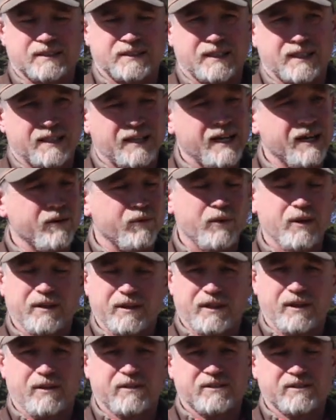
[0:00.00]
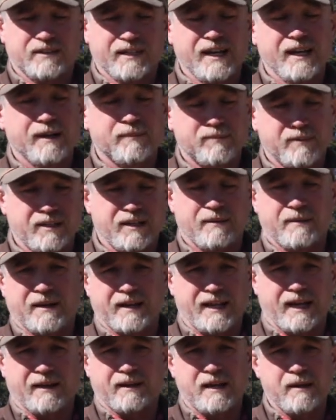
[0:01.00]
Well, you know, it's kind of up to them.
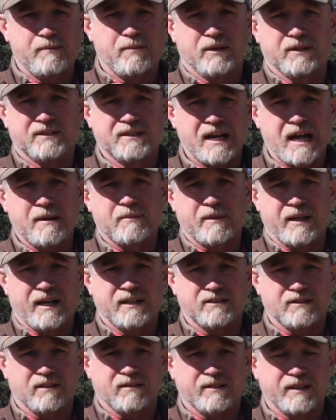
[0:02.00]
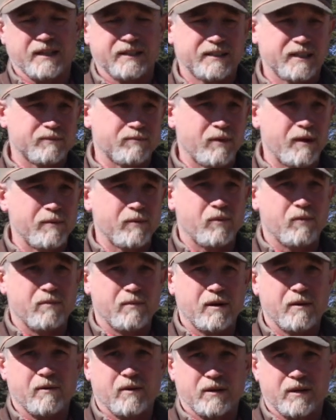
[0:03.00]
I keep putting timelines on things. That's
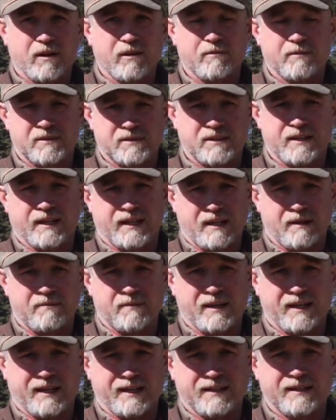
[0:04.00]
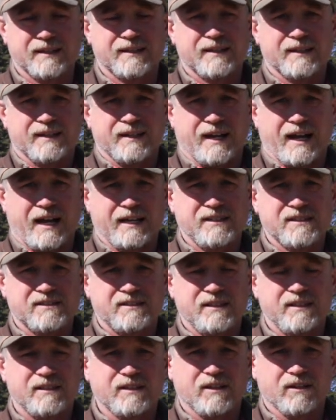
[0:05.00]
probably another mistake I'm making. I
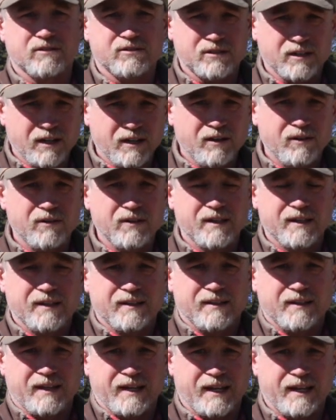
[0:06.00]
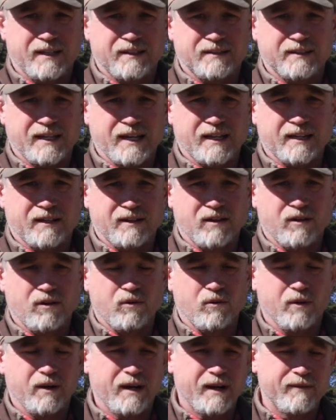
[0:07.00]
just need to go slow and kind of go
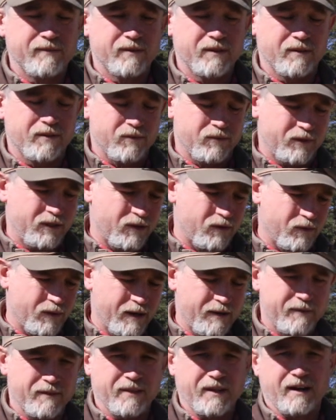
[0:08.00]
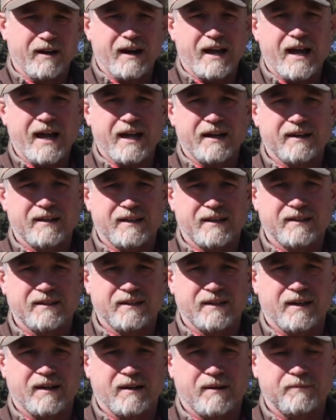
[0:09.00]
wherever they're at,
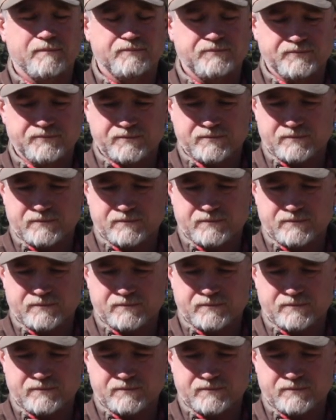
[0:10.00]
and